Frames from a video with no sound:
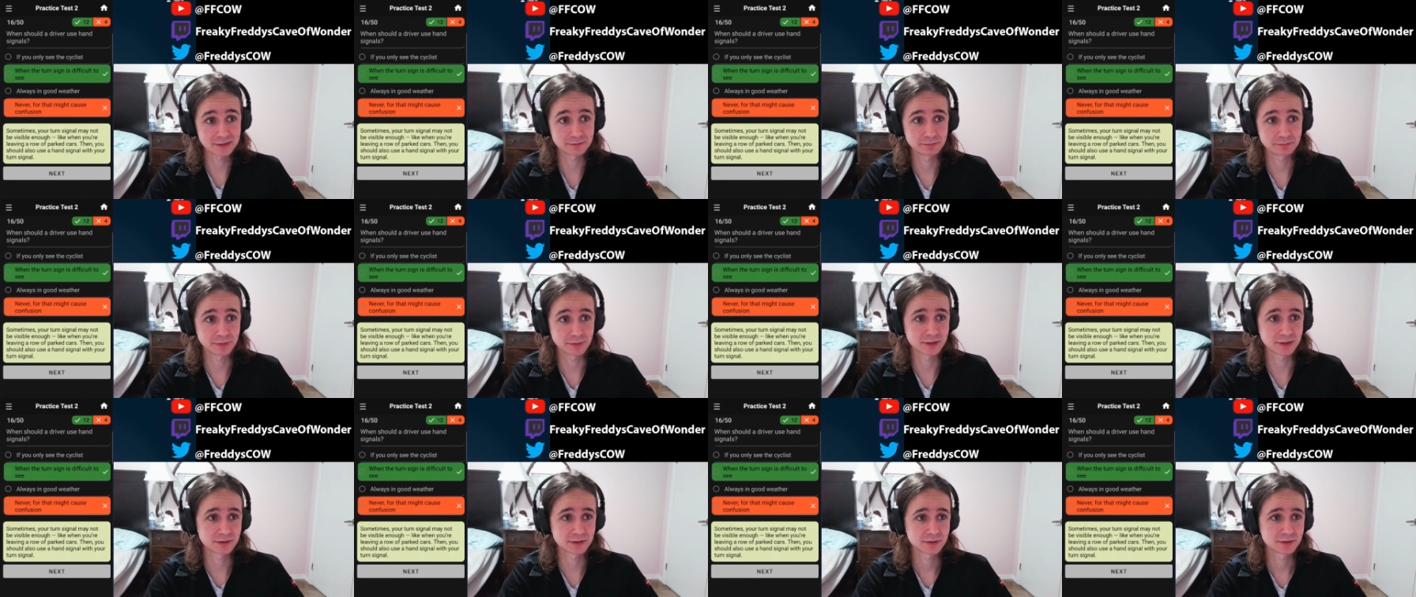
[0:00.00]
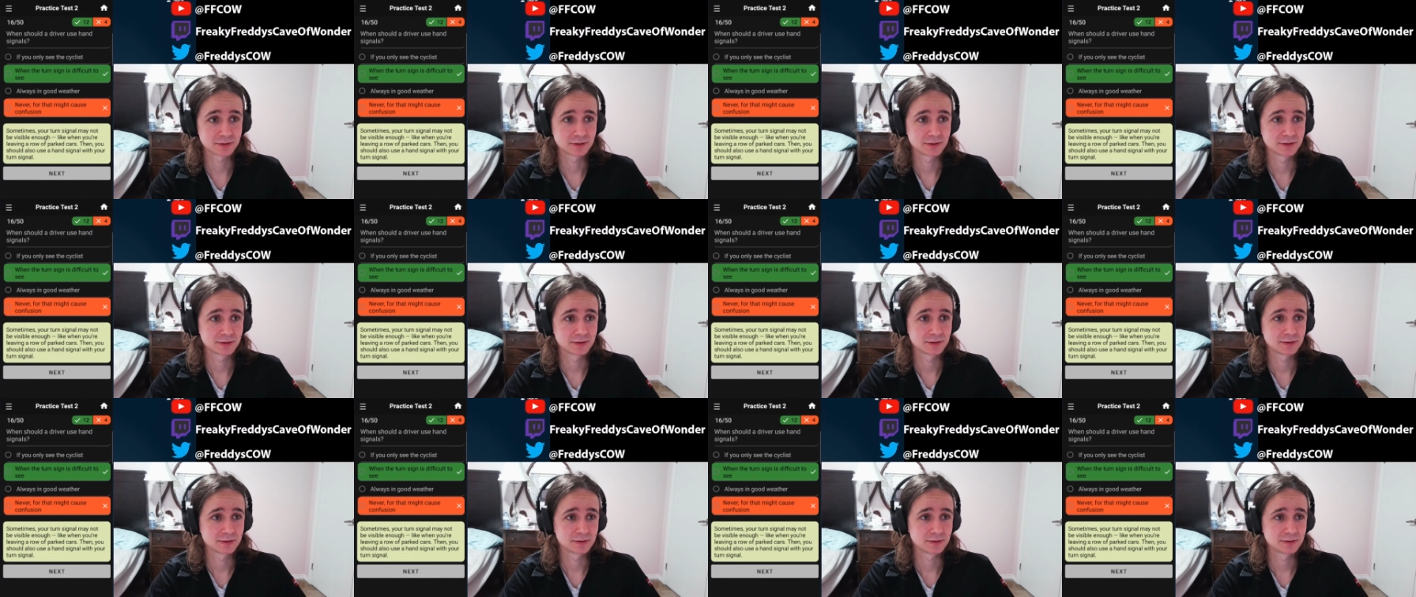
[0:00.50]
but
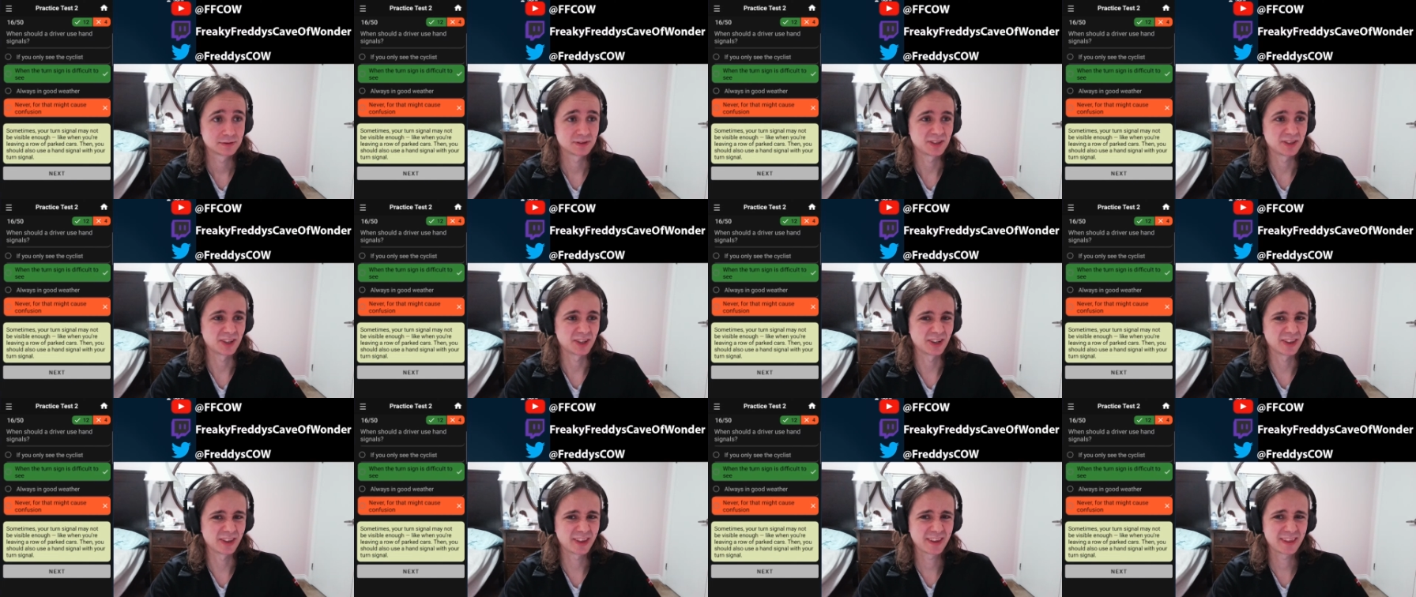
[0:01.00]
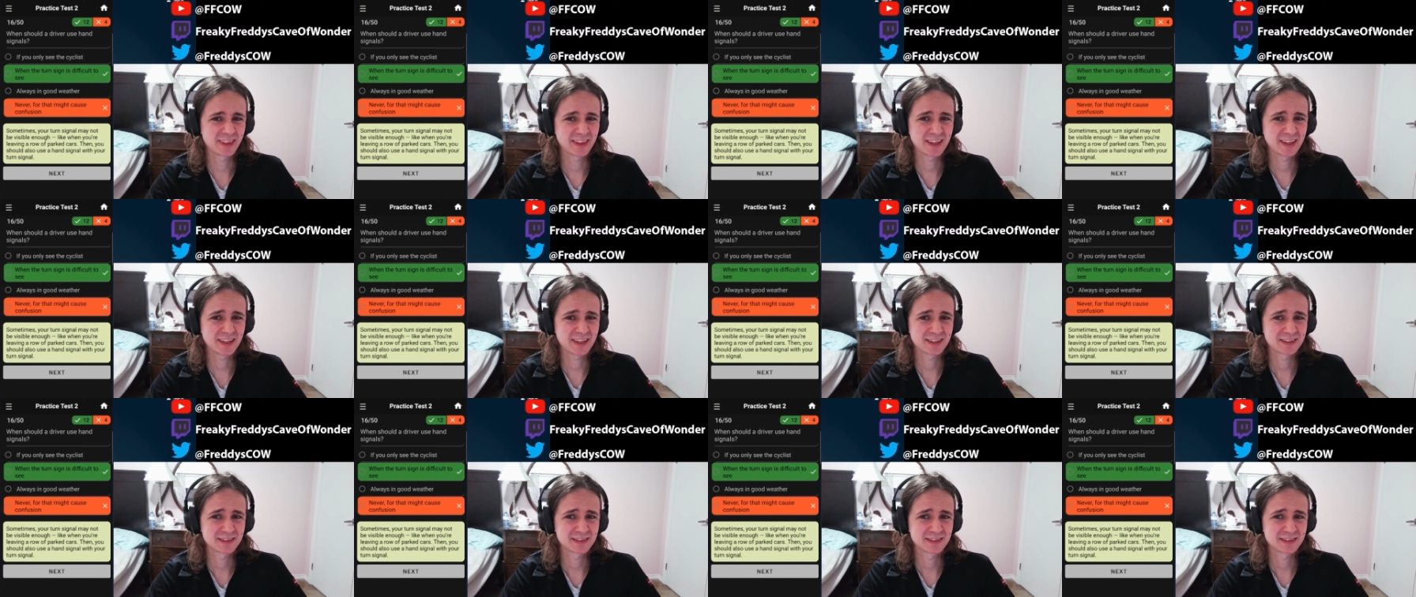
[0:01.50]
other than that...